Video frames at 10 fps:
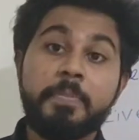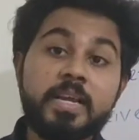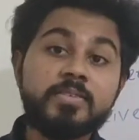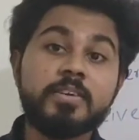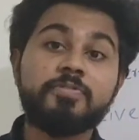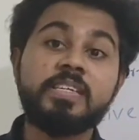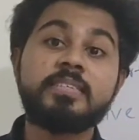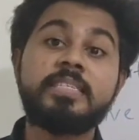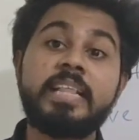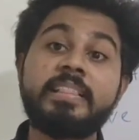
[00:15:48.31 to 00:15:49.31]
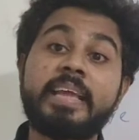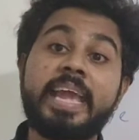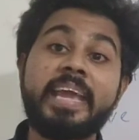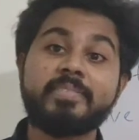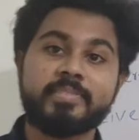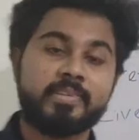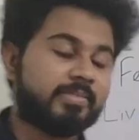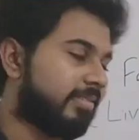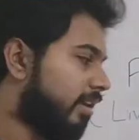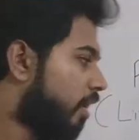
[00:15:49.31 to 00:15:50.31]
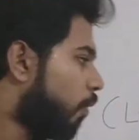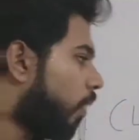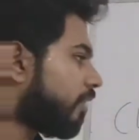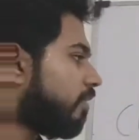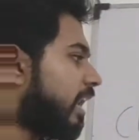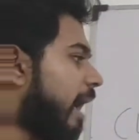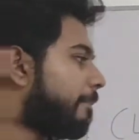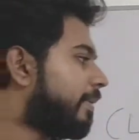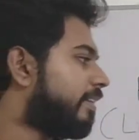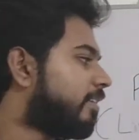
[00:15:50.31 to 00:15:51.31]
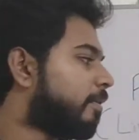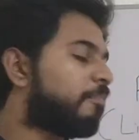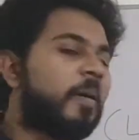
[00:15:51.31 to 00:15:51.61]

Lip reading: Because of these death cases, what will happen?